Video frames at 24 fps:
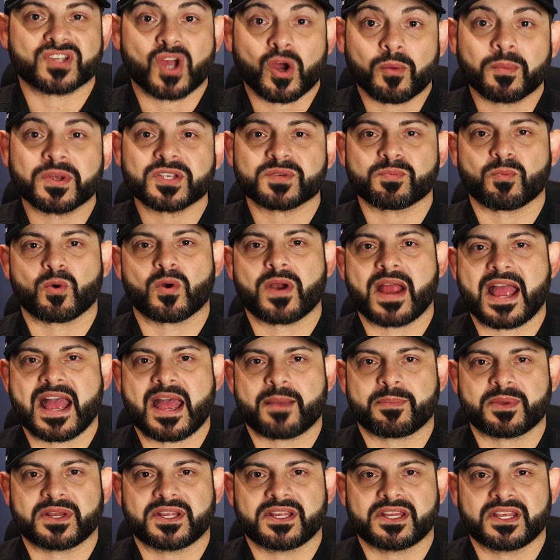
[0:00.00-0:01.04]
so much more
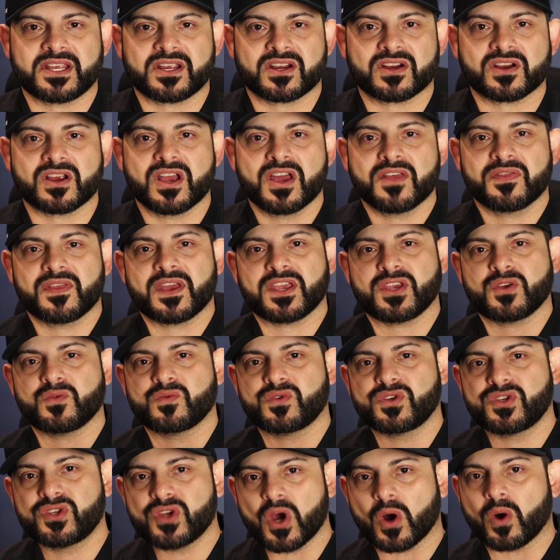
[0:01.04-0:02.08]
happening here that
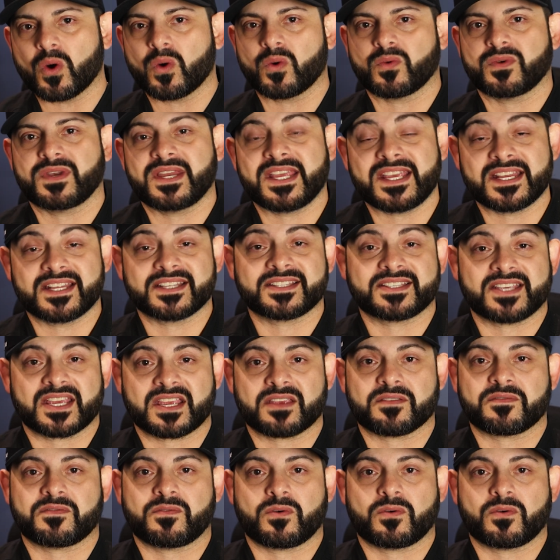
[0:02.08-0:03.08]
you don't need a ticket